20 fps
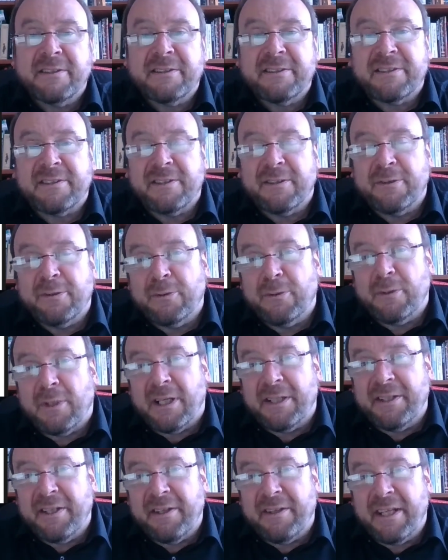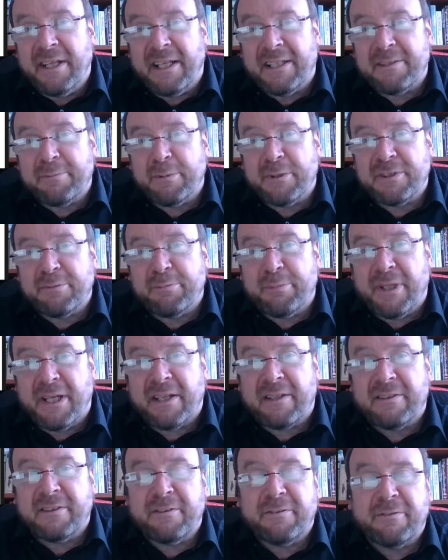So under that
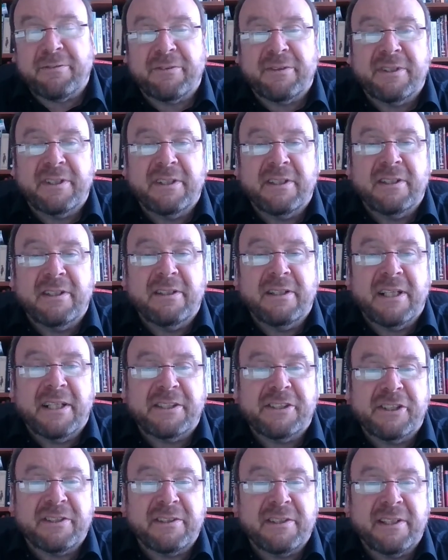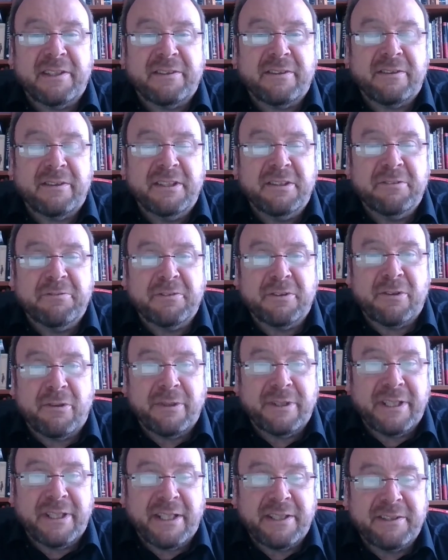perspective, the legislator even
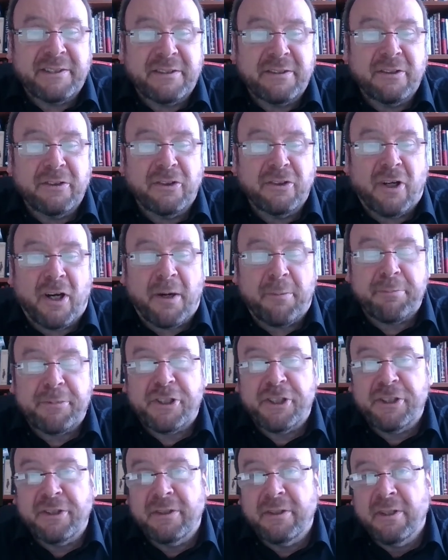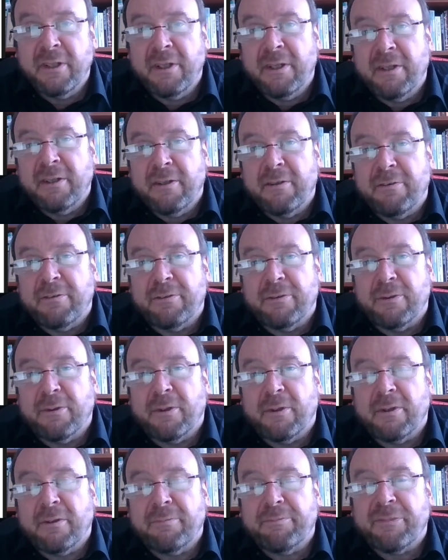created an option
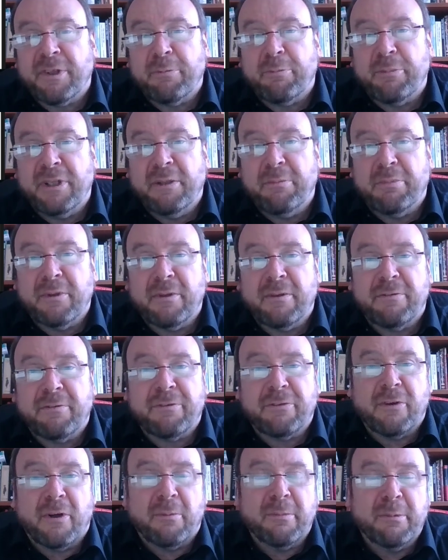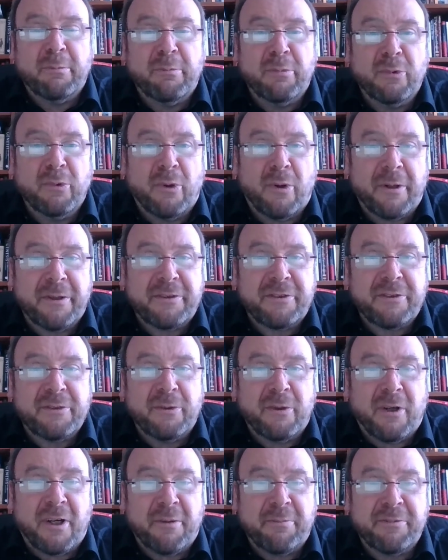for people from abroad
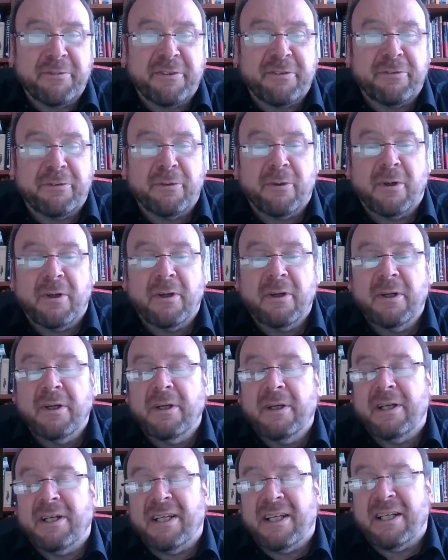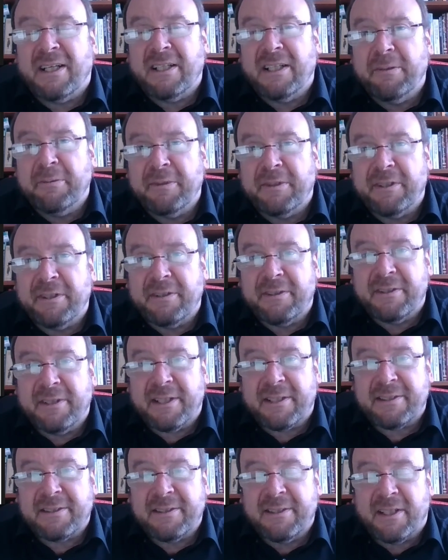to opt for unlimited
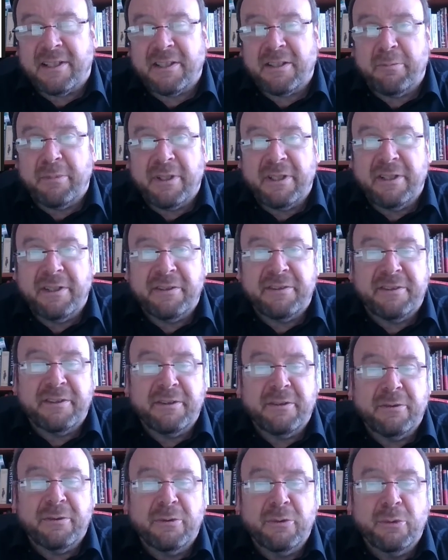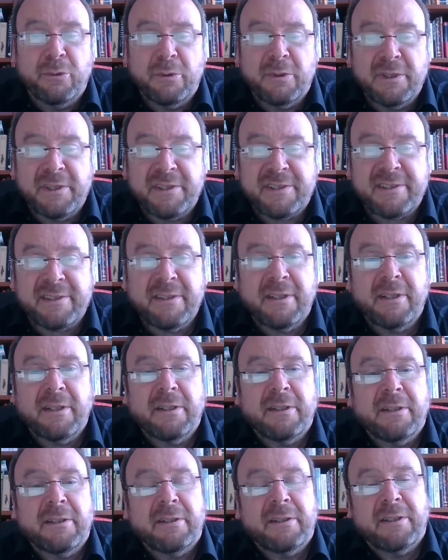tax liability rules
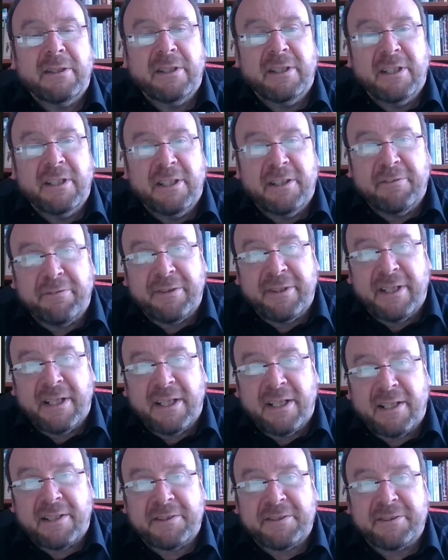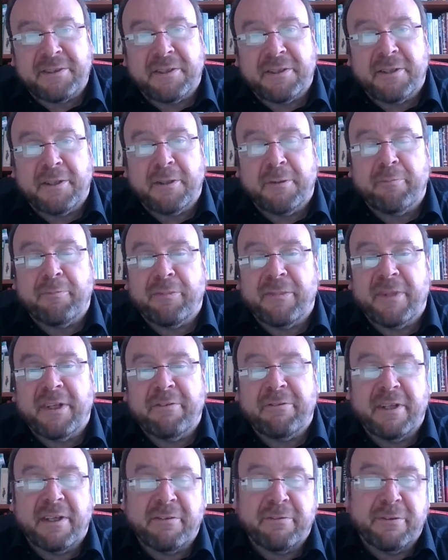if
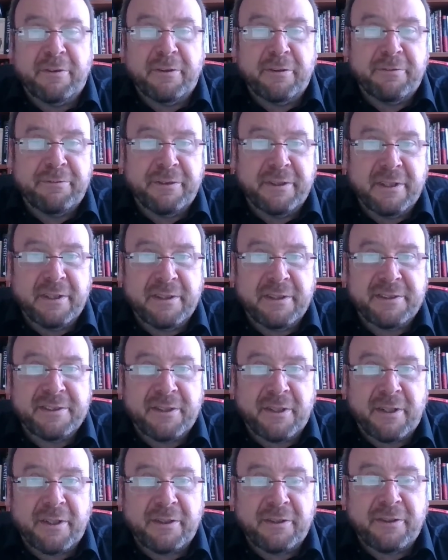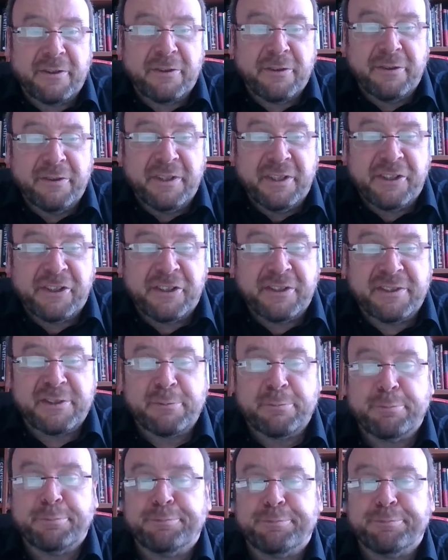they fulfill certain conditions.